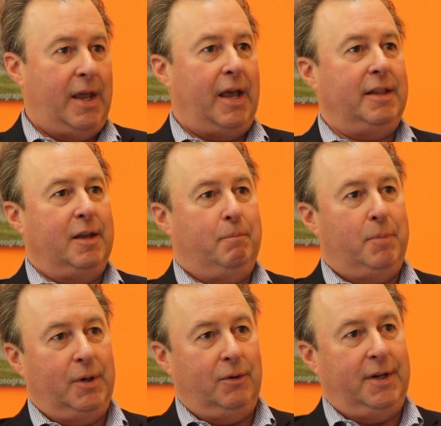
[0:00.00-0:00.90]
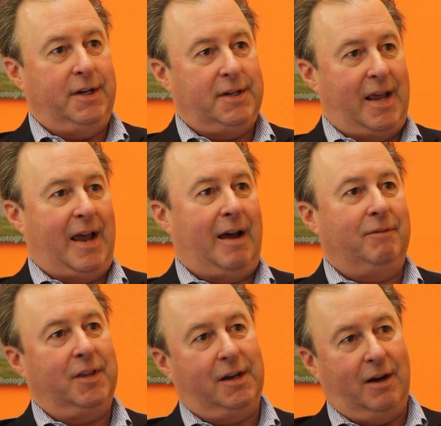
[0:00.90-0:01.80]
and the ability to
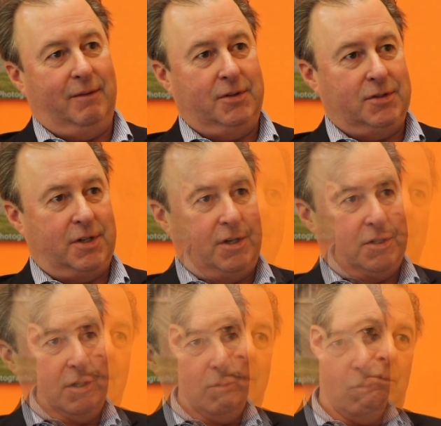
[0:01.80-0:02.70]
have the conversation.